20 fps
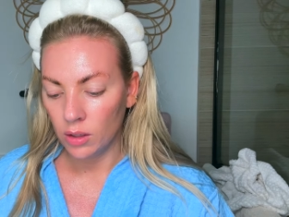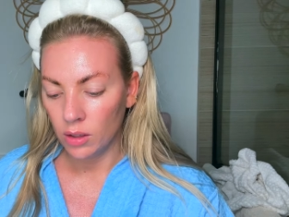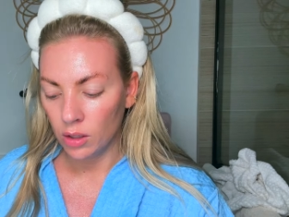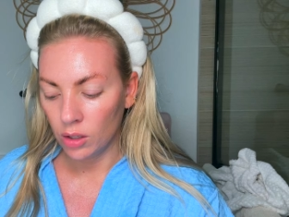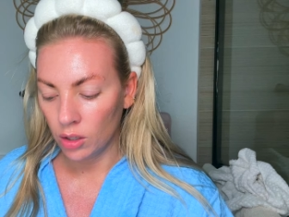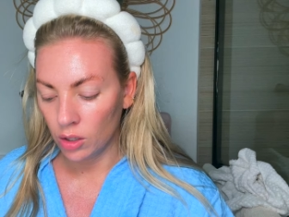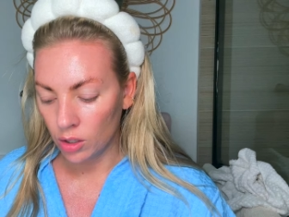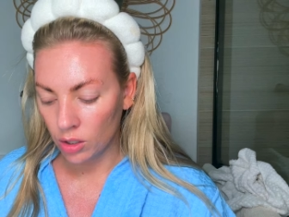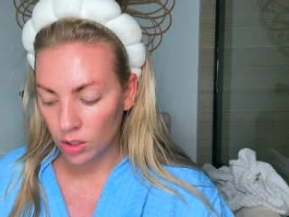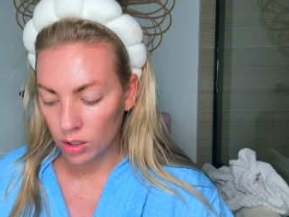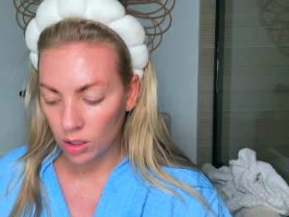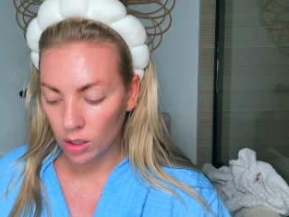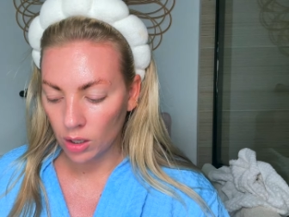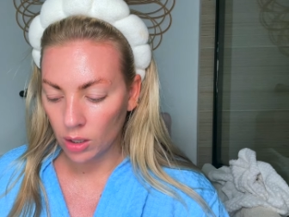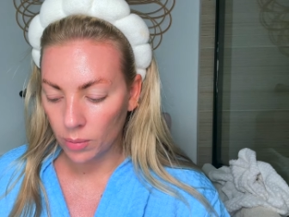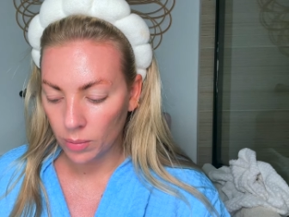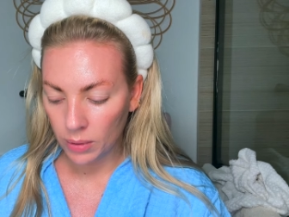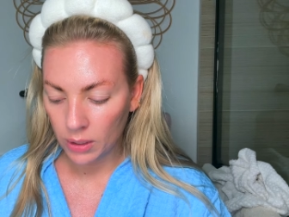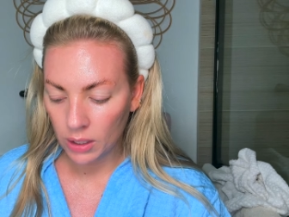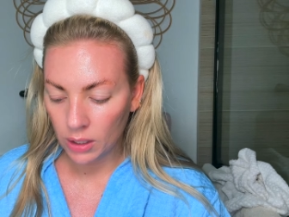You're just gonna
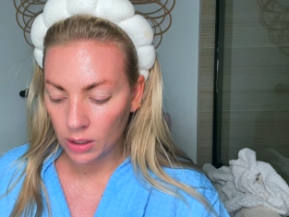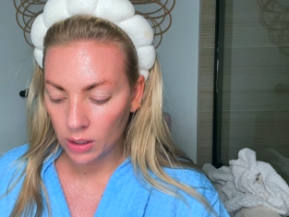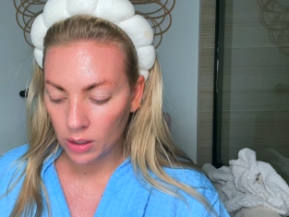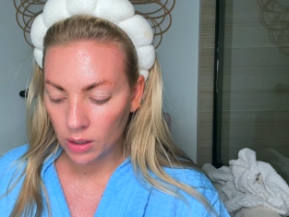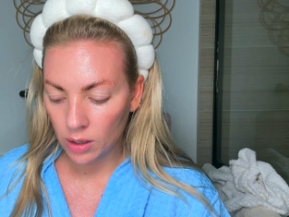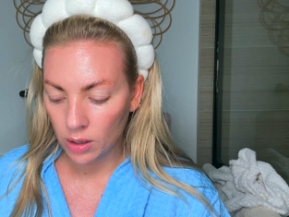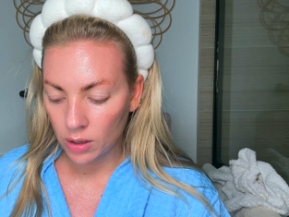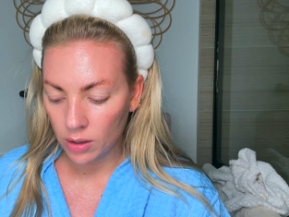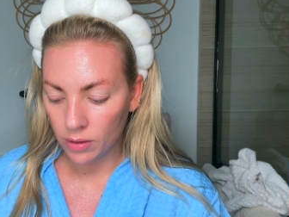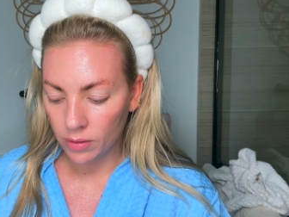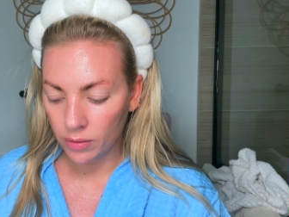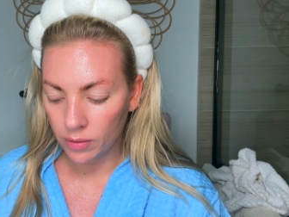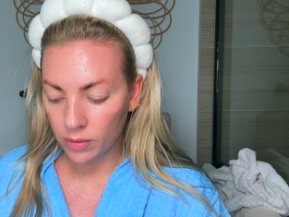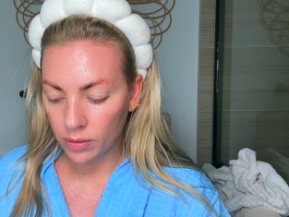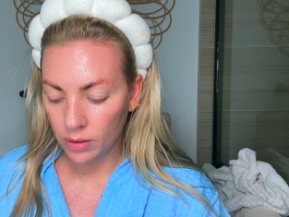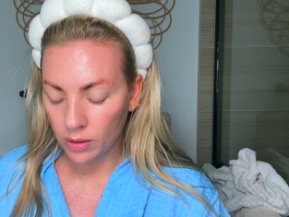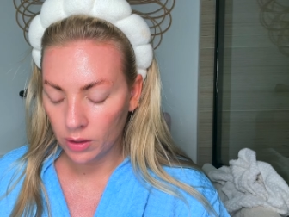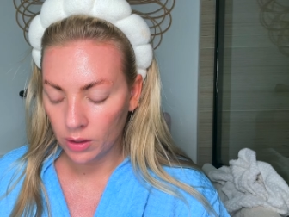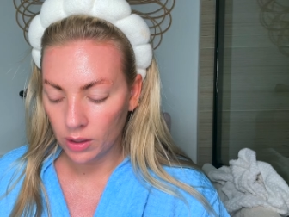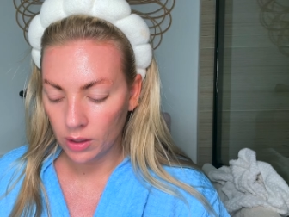peel it
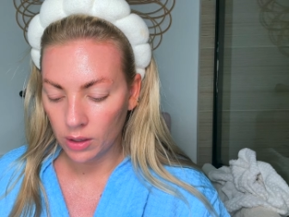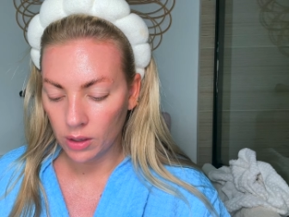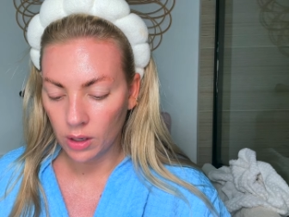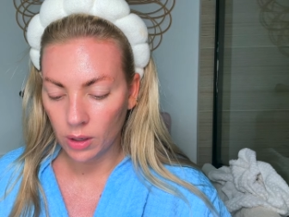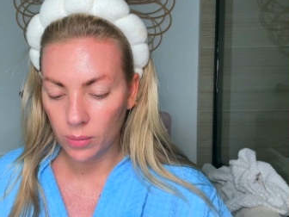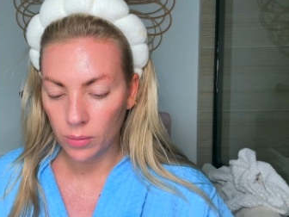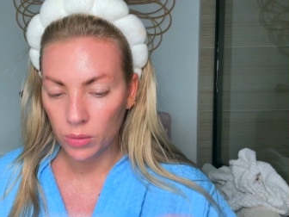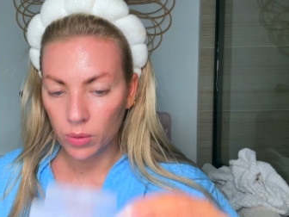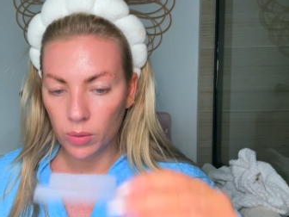off. Comes